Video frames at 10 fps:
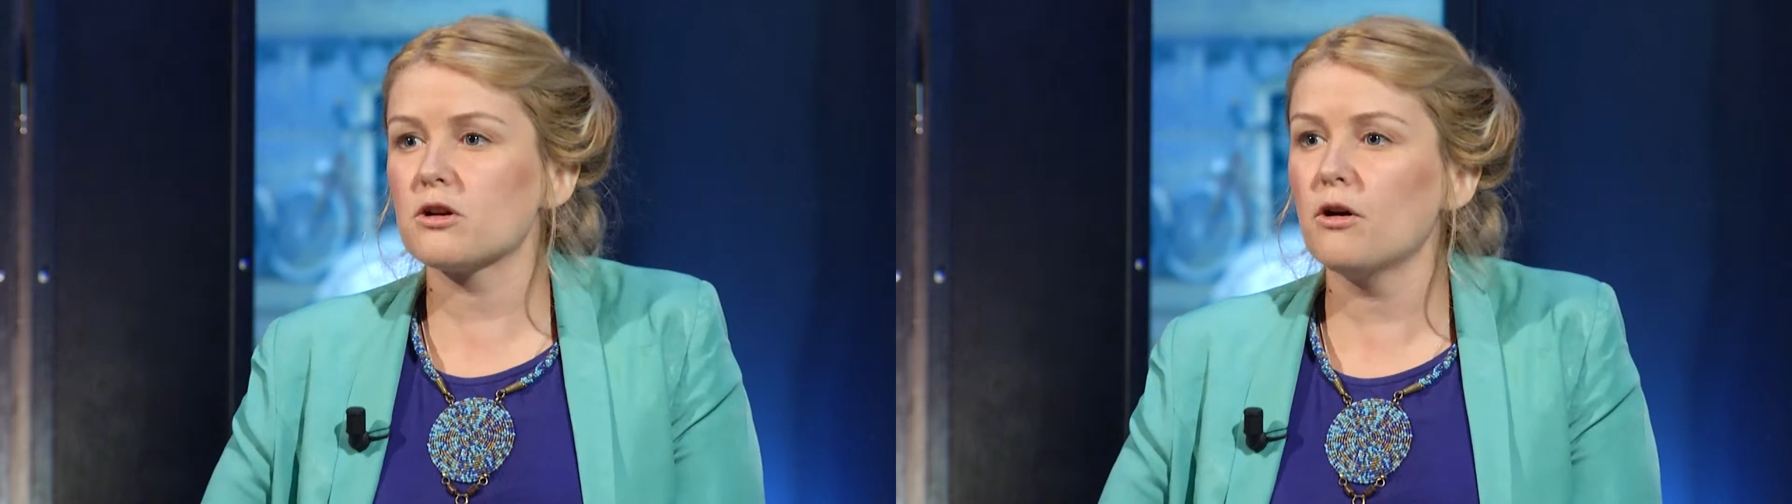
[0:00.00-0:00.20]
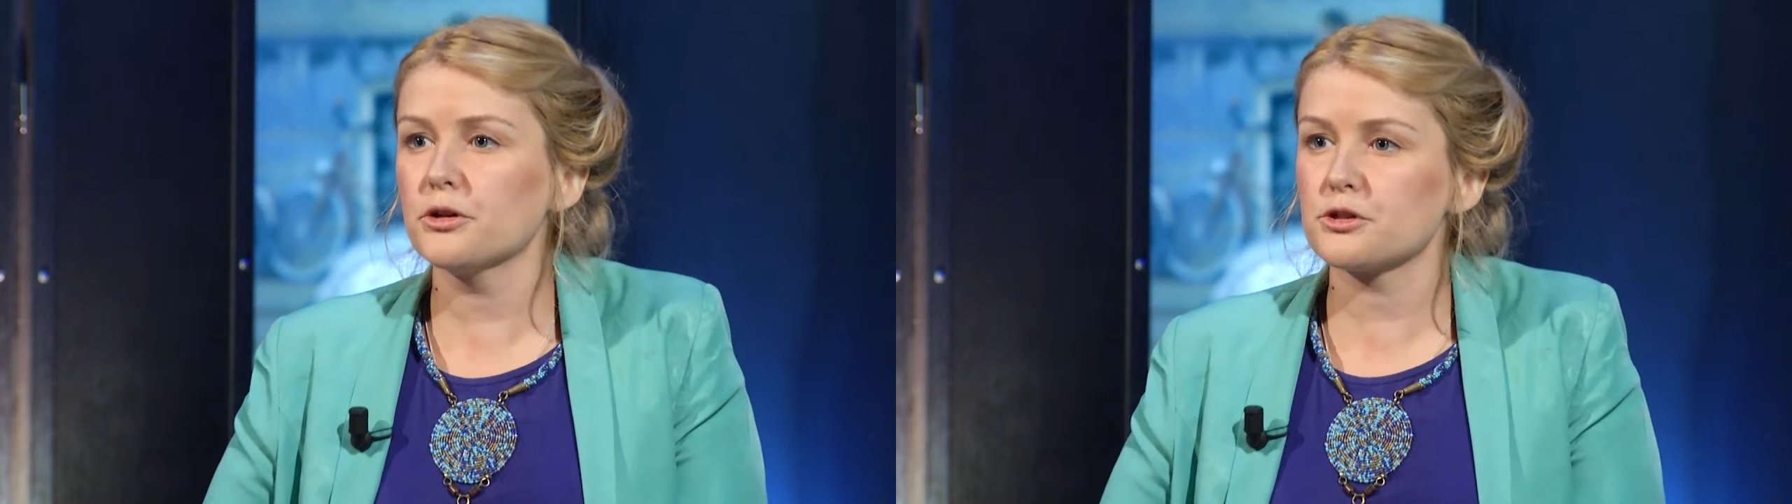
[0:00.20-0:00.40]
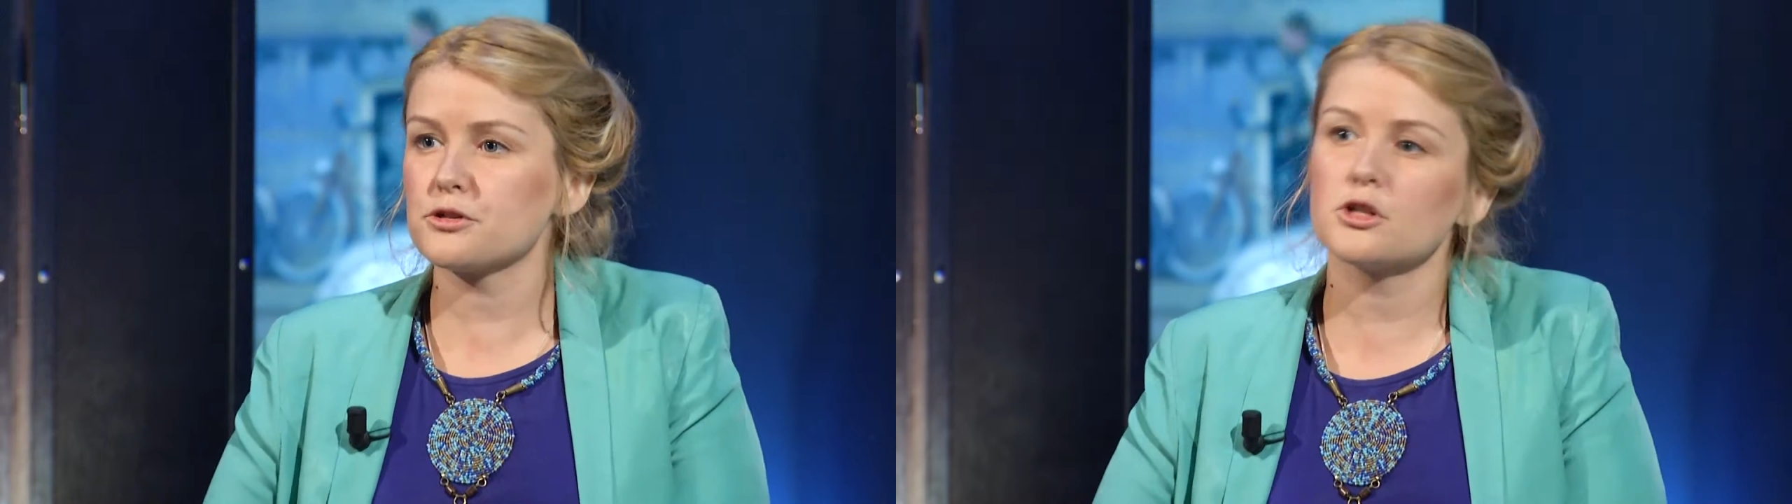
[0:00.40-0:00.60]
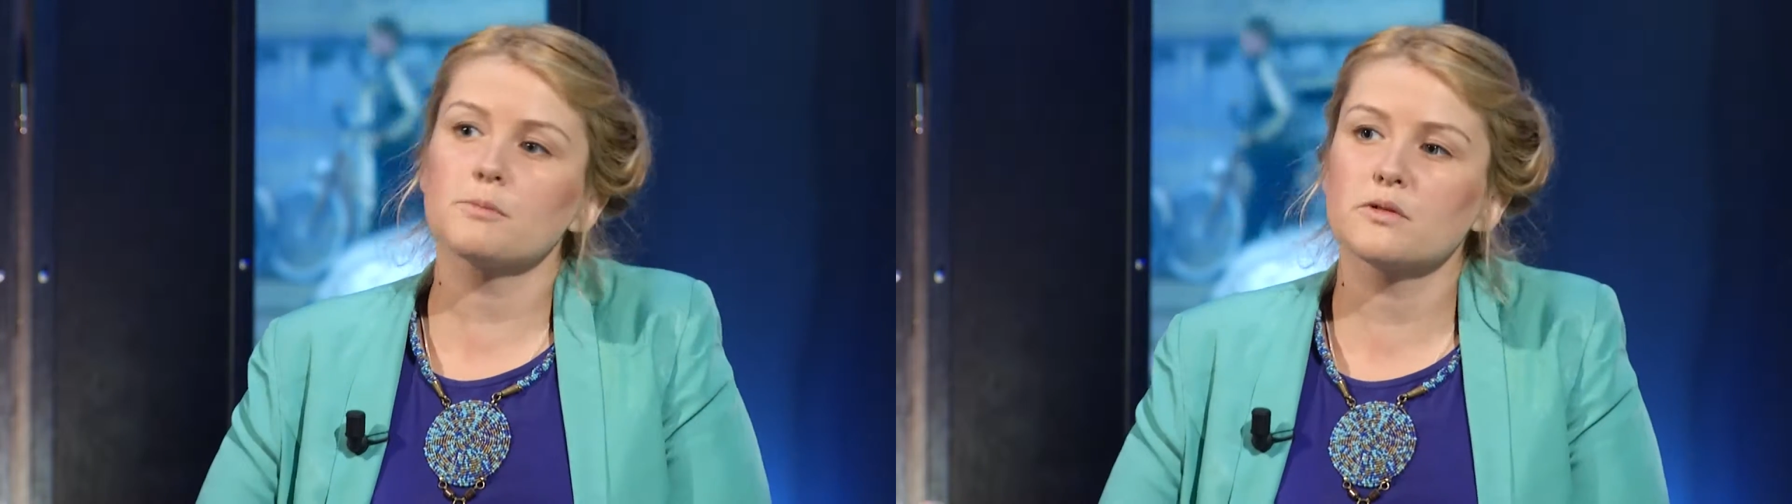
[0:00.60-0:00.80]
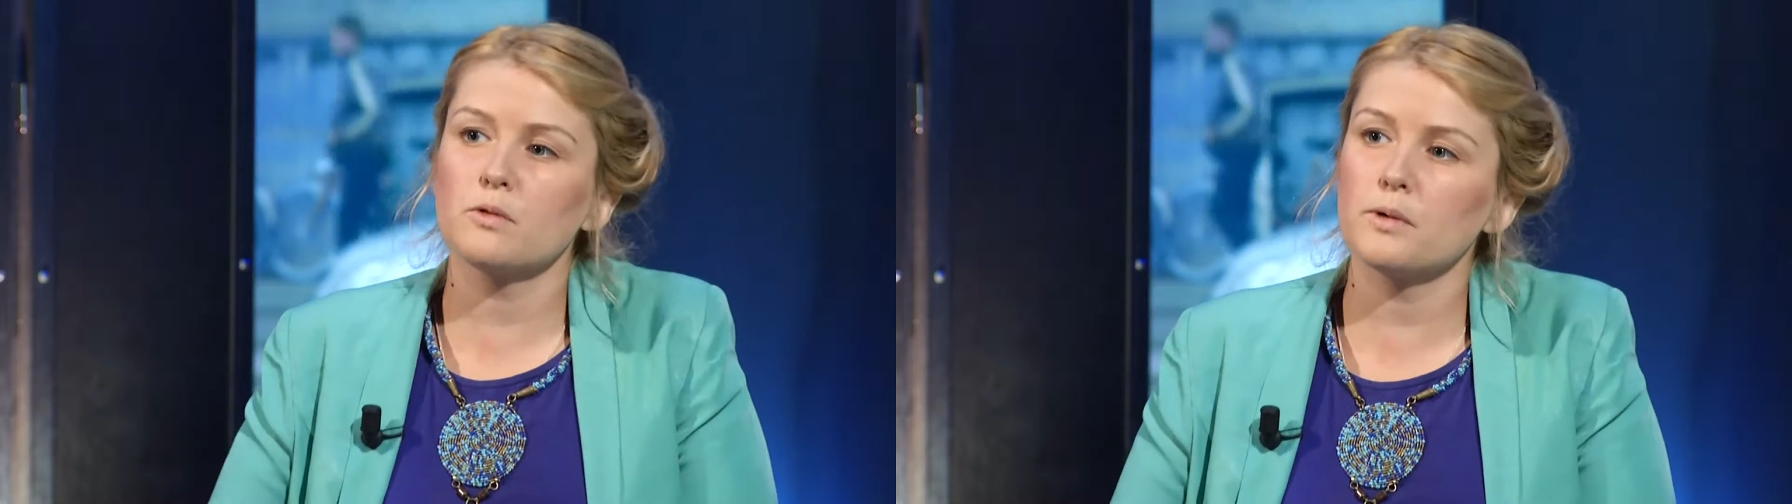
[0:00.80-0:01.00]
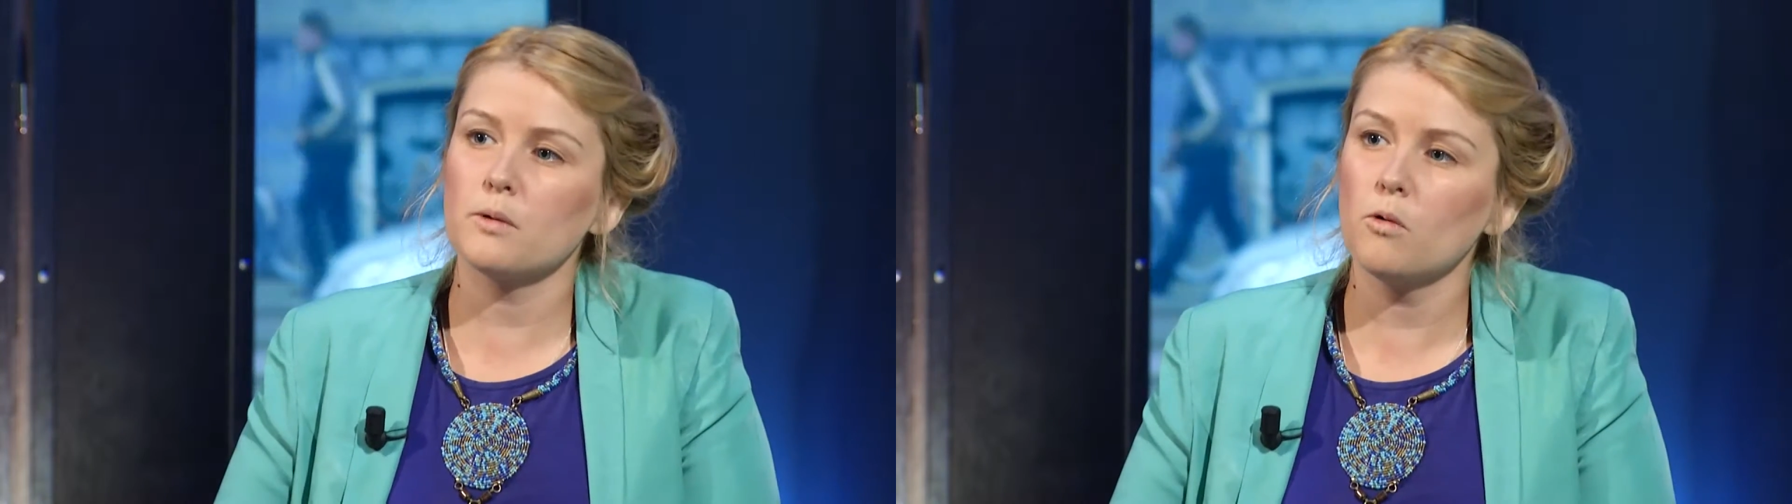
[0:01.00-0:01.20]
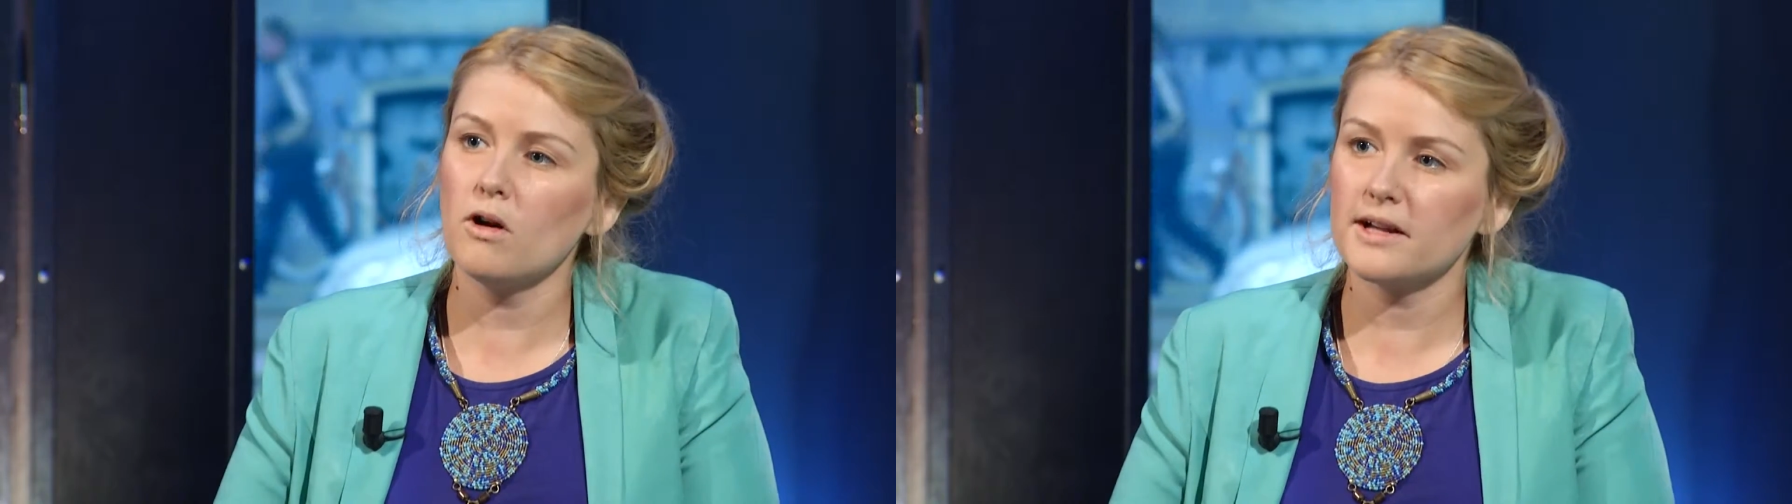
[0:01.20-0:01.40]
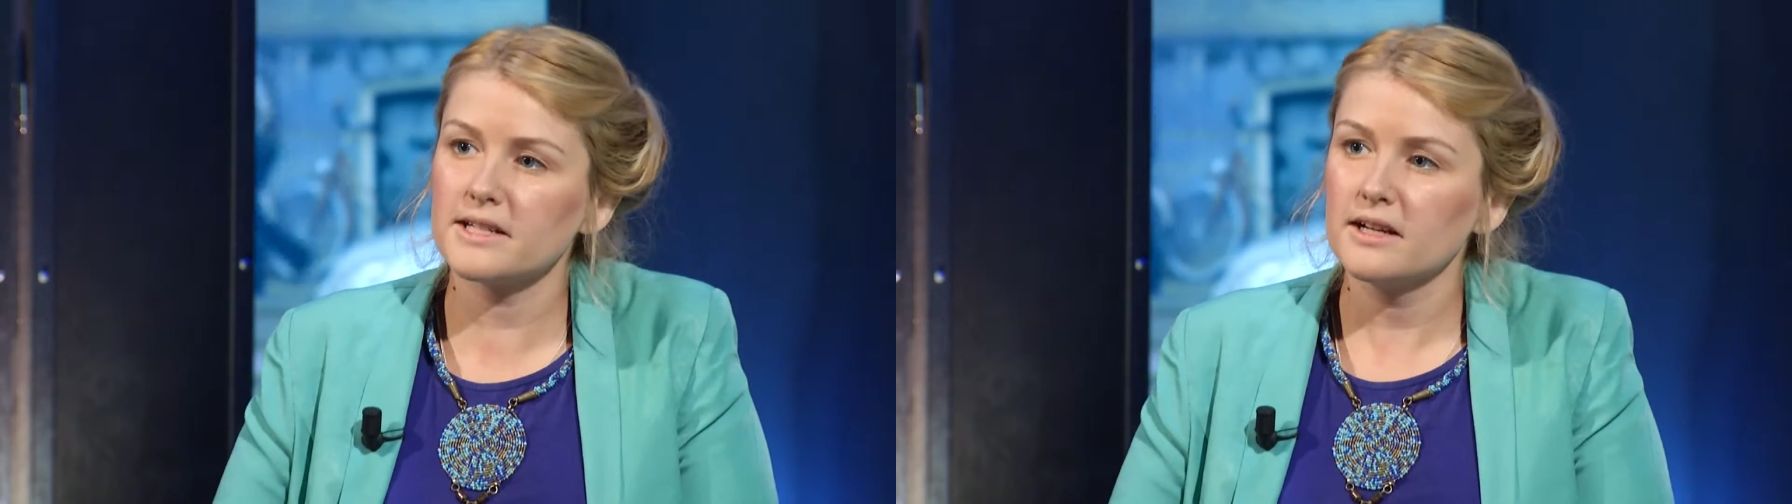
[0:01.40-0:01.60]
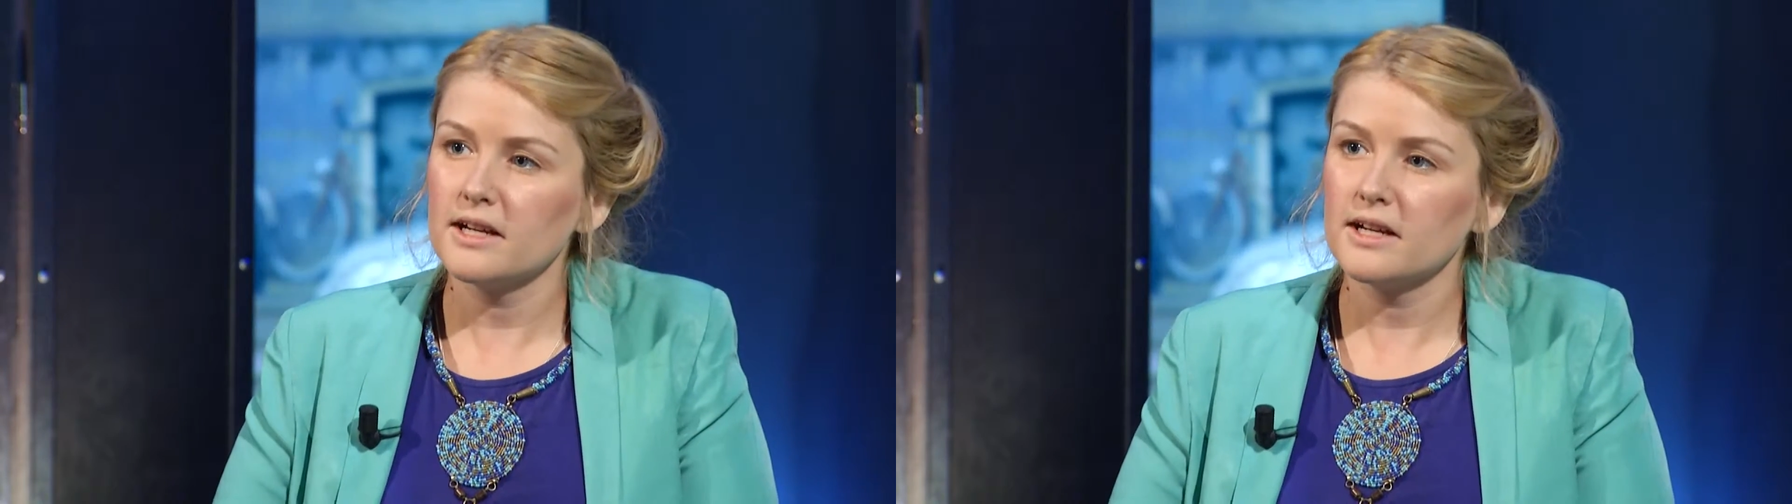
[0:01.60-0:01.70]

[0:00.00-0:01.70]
cultures in terms of what we want.